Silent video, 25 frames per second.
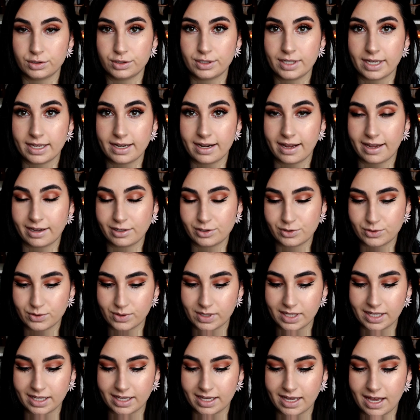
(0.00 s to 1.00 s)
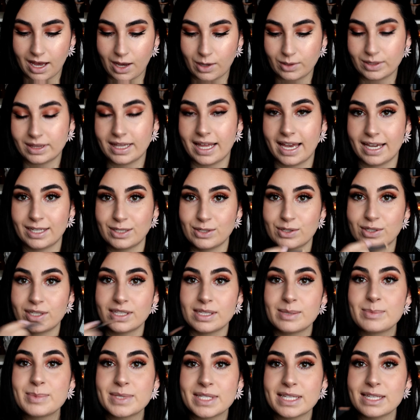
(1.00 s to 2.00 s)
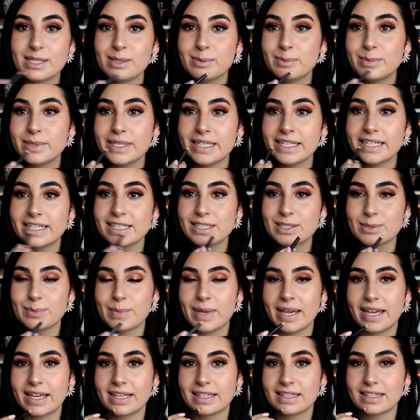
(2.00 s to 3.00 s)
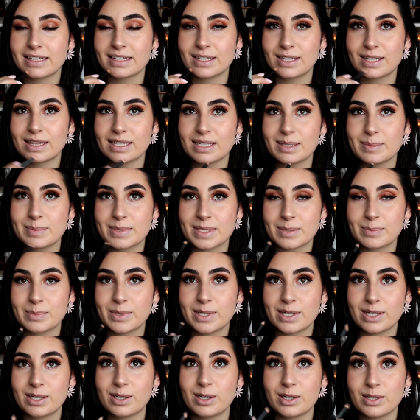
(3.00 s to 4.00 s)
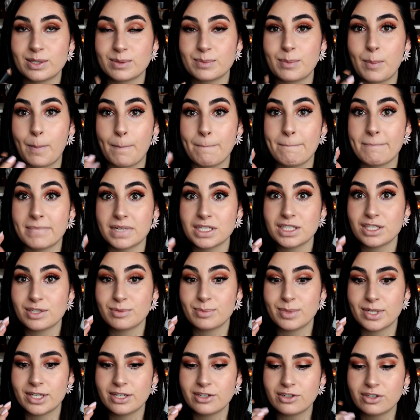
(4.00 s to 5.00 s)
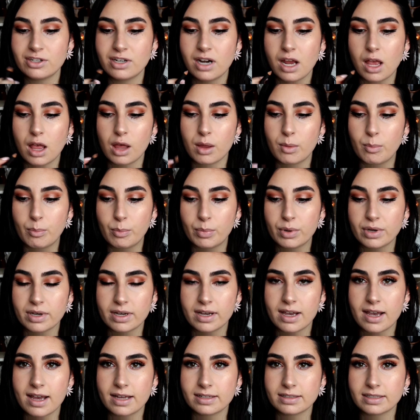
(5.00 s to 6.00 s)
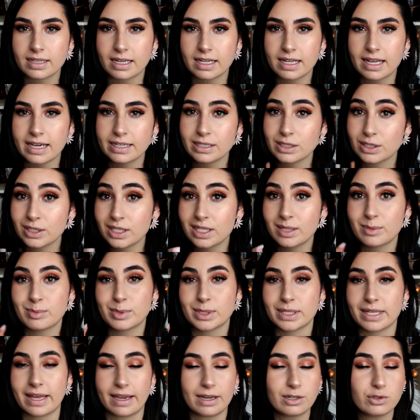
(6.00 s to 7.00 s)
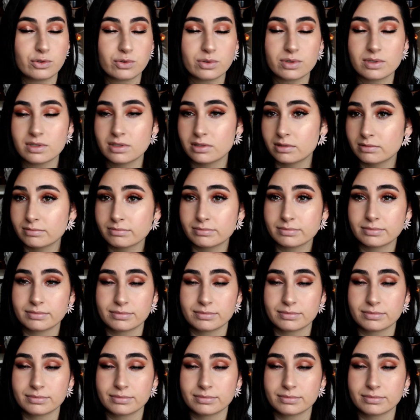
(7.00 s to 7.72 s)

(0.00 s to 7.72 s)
You can actually outline your lips a little bit to make your lips appear much bigger, but I like to keep it natural.